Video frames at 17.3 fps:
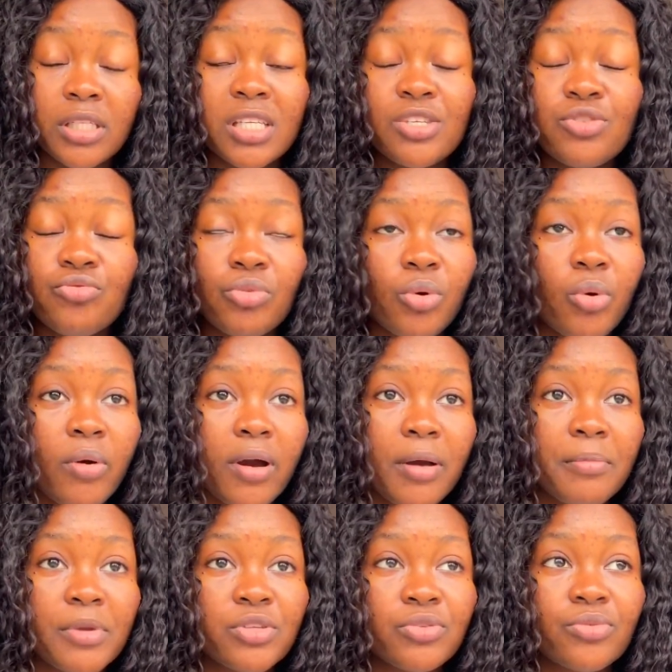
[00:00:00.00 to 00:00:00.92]

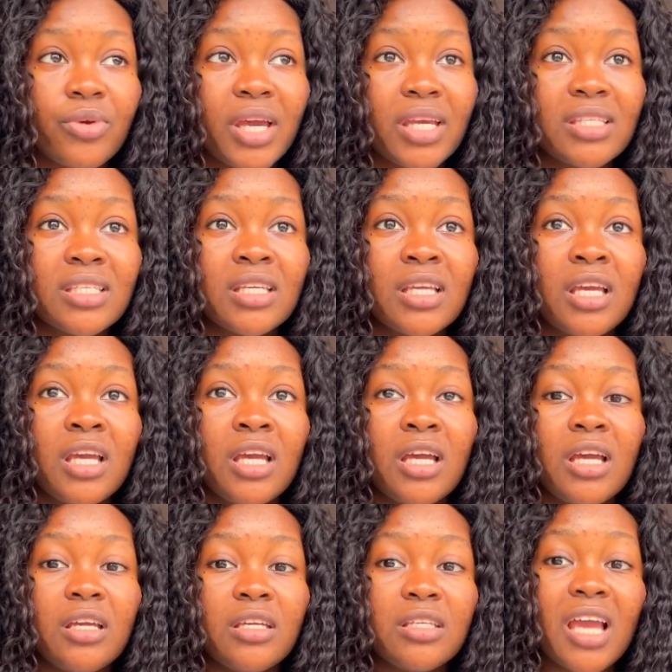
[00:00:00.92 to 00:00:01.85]
requirement, right,
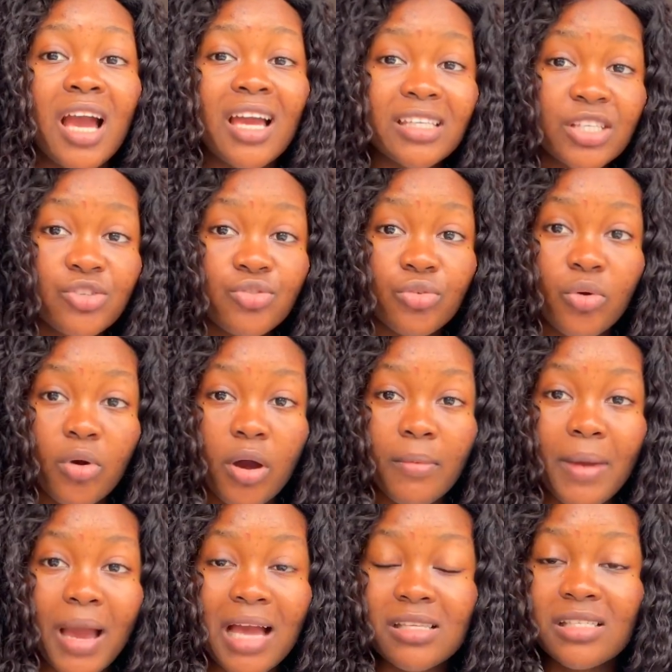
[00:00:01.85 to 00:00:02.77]
in this requirement I